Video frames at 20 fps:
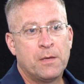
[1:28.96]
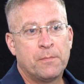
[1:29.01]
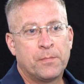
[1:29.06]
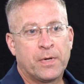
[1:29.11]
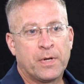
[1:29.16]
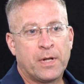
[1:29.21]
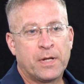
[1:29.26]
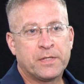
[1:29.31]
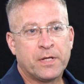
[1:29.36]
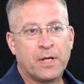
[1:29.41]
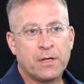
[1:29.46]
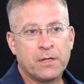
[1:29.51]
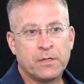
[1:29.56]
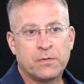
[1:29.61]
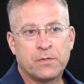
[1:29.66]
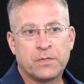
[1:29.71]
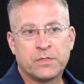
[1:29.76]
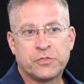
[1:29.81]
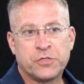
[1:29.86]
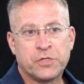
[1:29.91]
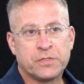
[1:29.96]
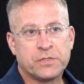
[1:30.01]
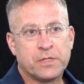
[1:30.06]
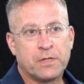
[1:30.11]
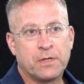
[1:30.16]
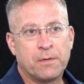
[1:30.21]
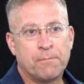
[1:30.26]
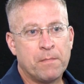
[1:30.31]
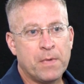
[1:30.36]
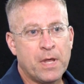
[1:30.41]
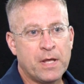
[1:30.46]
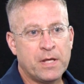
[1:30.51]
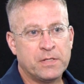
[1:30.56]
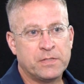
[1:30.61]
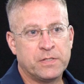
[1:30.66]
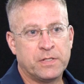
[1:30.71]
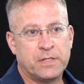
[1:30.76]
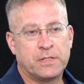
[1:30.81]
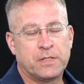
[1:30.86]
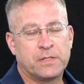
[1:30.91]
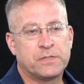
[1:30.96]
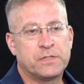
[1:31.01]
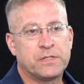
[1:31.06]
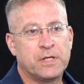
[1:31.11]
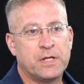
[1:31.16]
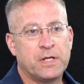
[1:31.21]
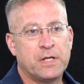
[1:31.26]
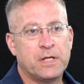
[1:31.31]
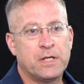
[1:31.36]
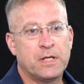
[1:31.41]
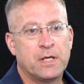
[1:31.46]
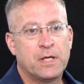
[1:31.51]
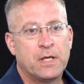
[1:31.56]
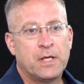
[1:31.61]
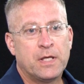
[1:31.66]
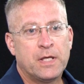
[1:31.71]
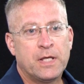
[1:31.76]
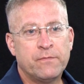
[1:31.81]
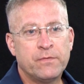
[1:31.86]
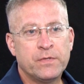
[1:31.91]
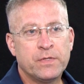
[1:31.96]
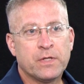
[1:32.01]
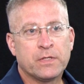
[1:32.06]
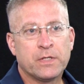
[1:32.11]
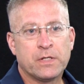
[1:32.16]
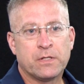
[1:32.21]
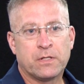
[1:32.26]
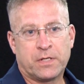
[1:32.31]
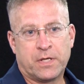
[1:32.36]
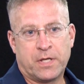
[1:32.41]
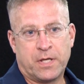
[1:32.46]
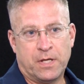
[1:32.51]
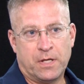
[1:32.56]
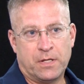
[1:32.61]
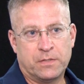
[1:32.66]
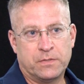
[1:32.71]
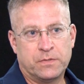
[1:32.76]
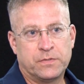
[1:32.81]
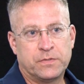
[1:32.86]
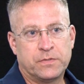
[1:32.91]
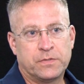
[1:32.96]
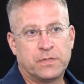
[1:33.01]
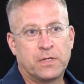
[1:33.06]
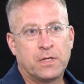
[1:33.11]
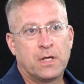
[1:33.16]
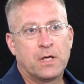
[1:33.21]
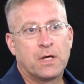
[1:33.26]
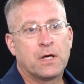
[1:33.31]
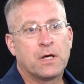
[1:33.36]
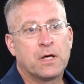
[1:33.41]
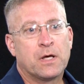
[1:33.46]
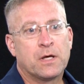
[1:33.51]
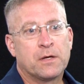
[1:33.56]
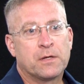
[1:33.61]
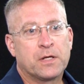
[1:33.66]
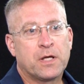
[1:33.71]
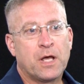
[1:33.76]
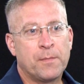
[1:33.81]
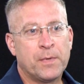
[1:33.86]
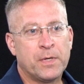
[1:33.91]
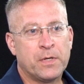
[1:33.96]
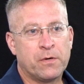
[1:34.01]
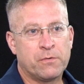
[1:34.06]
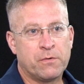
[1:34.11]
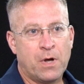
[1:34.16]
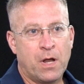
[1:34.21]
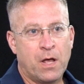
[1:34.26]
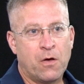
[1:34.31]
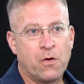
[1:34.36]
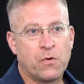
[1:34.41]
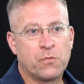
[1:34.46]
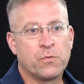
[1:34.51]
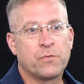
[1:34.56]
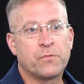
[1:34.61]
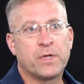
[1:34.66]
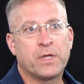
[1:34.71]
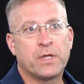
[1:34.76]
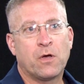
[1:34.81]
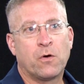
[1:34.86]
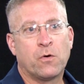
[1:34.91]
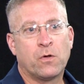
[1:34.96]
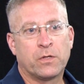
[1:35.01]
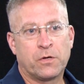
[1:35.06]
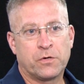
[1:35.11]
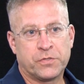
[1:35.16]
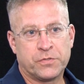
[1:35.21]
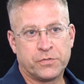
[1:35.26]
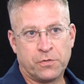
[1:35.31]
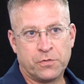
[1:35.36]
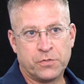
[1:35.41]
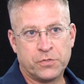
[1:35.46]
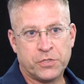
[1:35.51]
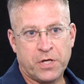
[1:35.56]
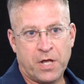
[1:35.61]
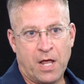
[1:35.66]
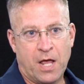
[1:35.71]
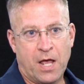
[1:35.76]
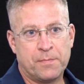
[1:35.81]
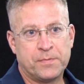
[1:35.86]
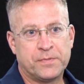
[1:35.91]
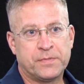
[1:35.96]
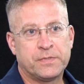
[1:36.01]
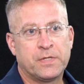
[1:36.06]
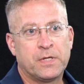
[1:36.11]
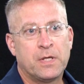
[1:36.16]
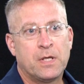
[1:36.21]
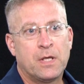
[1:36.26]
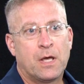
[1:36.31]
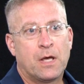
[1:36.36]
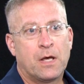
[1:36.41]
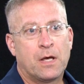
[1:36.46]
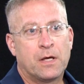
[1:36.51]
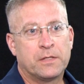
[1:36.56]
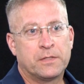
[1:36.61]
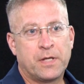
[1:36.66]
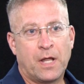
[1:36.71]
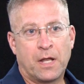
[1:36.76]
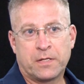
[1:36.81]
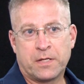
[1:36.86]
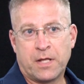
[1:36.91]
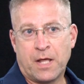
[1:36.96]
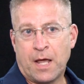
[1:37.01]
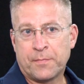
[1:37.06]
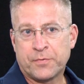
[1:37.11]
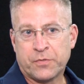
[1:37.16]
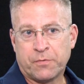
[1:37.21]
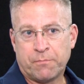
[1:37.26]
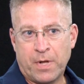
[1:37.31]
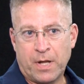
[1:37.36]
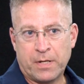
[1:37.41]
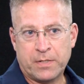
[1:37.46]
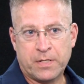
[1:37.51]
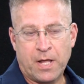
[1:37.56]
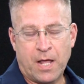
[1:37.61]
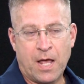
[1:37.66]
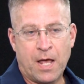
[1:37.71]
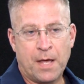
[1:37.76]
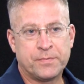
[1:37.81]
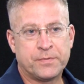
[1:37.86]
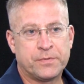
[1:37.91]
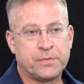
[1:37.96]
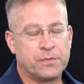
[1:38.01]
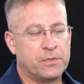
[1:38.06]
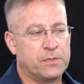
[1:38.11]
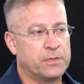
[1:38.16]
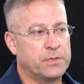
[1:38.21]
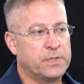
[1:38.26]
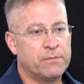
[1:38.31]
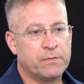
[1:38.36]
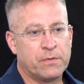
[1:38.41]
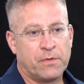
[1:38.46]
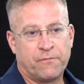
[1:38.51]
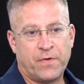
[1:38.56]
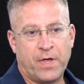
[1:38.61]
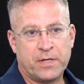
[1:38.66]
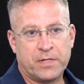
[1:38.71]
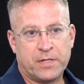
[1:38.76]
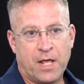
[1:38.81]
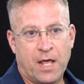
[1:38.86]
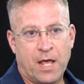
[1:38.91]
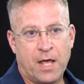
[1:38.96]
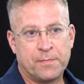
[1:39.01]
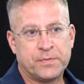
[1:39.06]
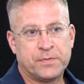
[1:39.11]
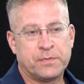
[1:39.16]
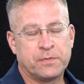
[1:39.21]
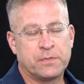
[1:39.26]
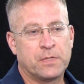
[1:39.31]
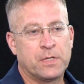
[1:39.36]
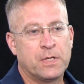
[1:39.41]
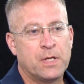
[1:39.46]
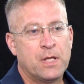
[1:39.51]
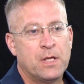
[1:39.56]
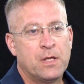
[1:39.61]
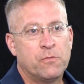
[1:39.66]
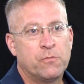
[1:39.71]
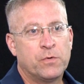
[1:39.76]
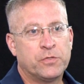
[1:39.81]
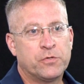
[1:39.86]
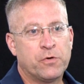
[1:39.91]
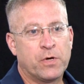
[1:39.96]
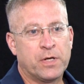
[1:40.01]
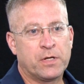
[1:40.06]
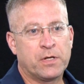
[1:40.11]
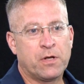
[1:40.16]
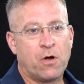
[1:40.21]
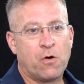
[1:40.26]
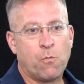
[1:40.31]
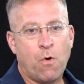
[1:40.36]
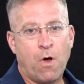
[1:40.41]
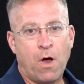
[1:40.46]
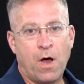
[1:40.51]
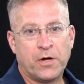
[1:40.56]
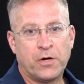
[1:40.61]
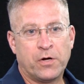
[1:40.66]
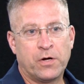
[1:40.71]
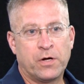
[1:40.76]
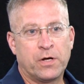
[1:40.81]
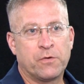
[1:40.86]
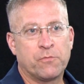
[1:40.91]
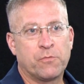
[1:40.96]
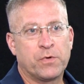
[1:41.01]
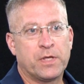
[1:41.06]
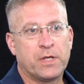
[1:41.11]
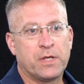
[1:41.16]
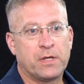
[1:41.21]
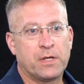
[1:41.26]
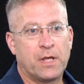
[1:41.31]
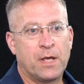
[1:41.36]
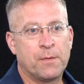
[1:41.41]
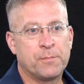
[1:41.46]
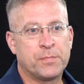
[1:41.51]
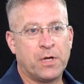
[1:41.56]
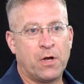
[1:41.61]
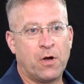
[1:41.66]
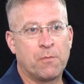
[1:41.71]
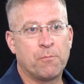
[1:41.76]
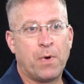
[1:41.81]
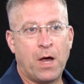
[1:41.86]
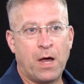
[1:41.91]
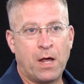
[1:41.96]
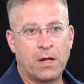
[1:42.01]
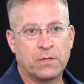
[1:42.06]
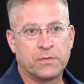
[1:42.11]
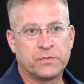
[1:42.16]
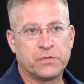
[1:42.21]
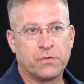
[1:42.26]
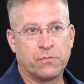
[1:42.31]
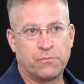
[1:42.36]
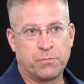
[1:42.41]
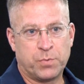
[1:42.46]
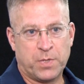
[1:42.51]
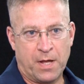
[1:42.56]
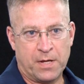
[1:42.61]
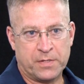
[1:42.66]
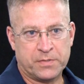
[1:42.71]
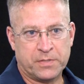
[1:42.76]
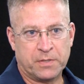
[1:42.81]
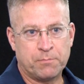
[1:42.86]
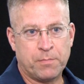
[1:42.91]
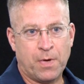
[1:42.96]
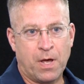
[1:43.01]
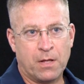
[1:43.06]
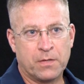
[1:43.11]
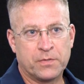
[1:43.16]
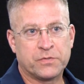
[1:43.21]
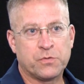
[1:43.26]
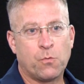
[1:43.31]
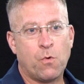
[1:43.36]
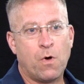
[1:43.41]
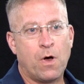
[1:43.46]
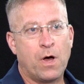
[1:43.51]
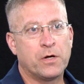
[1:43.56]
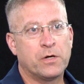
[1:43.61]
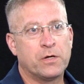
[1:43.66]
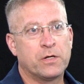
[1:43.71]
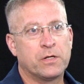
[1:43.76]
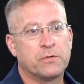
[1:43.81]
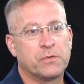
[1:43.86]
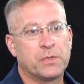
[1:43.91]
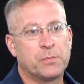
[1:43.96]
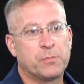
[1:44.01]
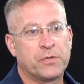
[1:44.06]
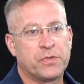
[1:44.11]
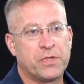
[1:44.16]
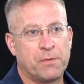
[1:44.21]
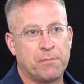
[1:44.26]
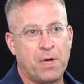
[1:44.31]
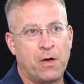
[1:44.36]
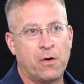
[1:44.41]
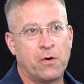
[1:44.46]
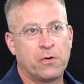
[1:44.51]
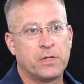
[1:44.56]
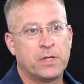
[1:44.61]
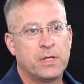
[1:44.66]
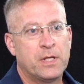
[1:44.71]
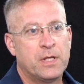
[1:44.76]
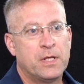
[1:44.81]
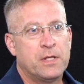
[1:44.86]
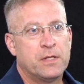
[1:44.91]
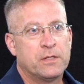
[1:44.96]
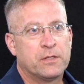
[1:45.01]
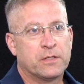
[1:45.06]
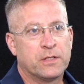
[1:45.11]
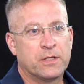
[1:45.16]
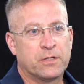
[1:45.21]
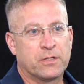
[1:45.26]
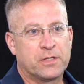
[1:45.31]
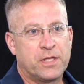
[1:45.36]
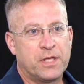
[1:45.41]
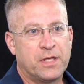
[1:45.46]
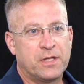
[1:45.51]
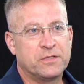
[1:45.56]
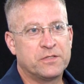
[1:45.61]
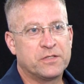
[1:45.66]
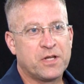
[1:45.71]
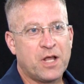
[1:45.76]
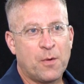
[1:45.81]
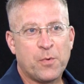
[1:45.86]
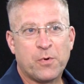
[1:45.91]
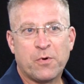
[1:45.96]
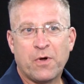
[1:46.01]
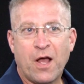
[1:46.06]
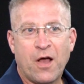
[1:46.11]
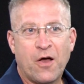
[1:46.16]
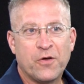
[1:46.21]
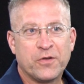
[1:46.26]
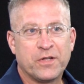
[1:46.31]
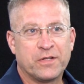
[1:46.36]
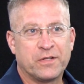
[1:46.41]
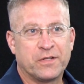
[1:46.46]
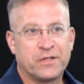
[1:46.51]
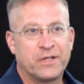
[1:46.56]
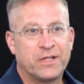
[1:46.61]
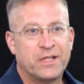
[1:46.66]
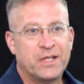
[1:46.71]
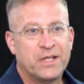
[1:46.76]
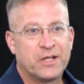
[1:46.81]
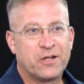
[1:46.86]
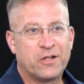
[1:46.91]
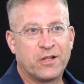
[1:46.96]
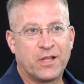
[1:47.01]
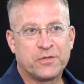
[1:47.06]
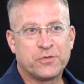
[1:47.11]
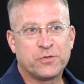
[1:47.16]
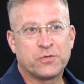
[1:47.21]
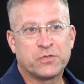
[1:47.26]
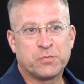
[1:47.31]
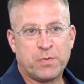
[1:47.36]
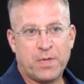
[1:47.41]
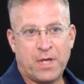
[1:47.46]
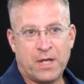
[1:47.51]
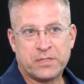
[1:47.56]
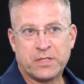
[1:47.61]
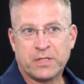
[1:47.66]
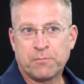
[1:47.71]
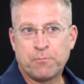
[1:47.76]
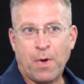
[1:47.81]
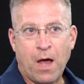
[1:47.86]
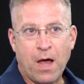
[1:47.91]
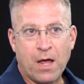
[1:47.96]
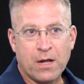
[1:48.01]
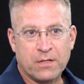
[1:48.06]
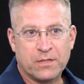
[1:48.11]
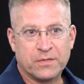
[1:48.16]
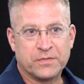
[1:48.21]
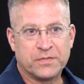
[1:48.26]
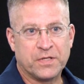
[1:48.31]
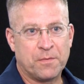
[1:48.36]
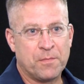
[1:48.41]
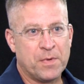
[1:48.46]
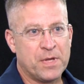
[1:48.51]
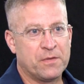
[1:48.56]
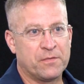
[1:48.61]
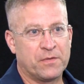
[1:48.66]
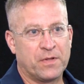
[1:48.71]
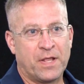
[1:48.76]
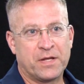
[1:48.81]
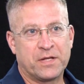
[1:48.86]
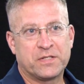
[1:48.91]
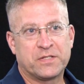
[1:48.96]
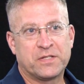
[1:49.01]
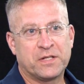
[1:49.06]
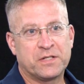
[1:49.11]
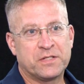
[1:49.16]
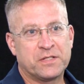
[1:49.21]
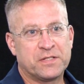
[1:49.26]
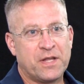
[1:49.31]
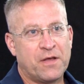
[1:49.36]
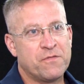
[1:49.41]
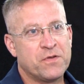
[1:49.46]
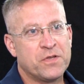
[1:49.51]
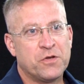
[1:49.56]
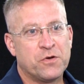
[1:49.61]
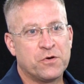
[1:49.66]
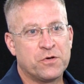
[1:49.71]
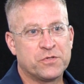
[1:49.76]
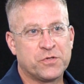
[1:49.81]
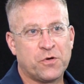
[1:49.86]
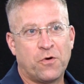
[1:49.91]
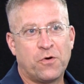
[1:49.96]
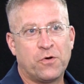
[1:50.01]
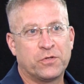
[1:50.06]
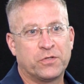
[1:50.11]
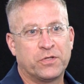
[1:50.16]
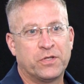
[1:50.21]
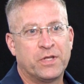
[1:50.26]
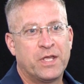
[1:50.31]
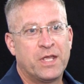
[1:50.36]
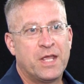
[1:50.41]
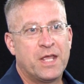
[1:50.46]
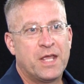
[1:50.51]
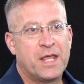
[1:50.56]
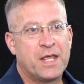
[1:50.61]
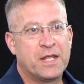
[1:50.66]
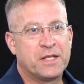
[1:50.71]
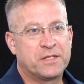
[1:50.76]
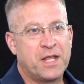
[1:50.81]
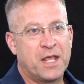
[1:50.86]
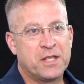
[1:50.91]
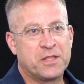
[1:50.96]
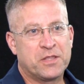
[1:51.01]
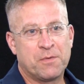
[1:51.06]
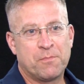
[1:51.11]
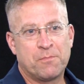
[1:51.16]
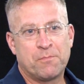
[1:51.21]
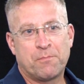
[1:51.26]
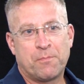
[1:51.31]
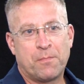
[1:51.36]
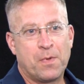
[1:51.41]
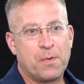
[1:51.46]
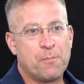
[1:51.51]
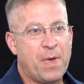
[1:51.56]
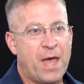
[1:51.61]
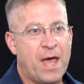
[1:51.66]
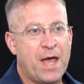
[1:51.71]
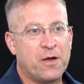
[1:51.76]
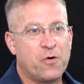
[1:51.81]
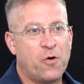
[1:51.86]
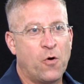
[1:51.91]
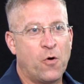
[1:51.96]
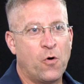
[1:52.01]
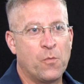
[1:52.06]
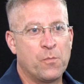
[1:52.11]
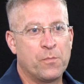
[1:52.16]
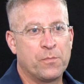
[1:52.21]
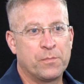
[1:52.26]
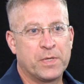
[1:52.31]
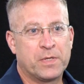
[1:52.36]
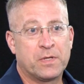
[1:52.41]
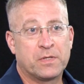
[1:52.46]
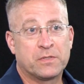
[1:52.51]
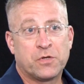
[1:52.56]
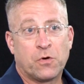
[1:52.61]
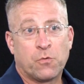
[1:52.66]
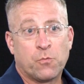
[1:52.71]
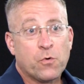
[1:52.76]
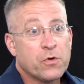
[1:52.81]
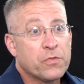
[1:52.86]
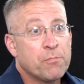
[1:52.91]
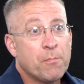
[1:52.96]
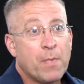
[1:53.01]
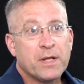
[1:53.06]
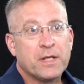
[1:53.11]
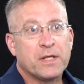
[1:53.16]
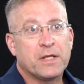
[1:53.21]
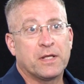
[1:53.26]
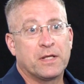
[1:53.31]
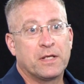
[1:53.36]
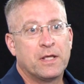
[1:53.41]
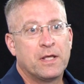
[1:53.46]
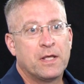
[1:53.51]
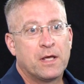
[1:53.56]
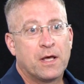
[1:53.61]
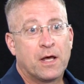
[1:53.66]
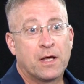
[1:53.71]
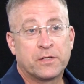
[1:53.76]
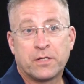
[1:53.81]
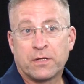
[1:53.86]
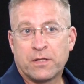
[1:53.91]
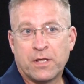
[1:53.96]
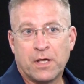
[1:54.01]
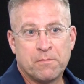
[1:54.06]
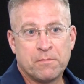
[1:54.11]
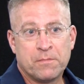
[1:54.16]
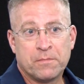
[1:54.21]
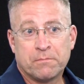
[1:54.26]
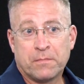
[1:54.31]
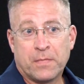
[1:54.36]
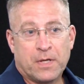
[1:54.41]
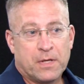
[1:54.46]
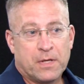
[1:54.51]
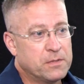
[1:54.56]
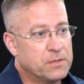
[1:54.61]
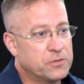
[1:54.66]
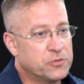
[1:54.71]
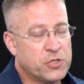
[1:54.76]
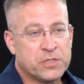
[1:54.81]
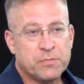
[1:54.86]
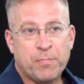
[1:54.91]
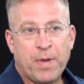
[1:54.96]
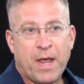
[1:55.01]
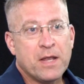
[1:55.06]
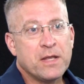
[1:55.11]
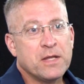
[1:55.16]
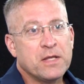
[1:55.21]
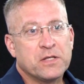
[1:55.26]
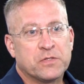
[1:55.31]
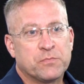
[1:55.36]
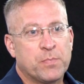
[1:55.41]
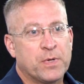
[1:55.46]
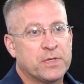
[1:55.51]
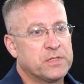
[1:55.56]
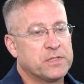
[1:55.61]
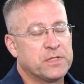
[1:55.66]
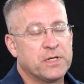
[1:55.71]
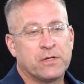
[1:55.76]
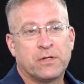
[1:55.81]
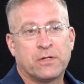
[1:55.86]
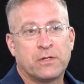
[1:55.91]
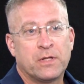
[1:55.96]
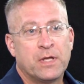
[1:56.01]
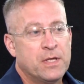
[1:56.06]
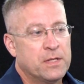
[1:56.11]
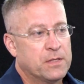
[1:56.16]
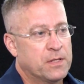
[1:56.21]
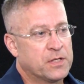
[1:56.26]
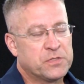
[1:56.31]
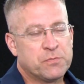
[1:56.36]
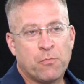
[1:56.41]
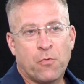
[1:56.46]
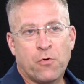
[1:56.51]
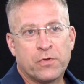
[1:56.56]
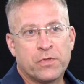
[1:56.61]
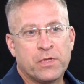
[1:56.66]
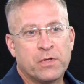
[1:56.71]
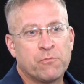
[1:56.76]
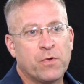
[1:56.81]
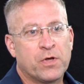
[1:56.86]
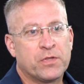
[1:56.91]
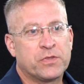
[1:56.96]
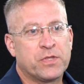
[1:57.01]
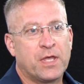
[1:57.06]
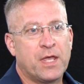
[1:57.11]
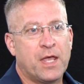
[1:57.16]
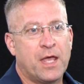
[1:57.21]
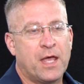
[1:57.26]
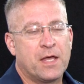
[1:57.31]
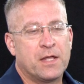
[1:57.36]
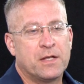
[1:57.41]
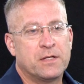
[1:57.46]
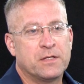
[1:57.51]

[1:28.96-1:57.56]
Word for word: But I tell you, it's just amazing to see even the little kids uh, coming around when we hold our surge caps, uh, den caps or med caps or even the vet caps. And we drink our water and we empty our bottles of plastic bottles of water and we put them out. The little kids come around and collect those plastic bottles. I mean, like six, seven years old, and take them back home because they're worth money. Uh, to them, just pennies, but still, that's more than what they had.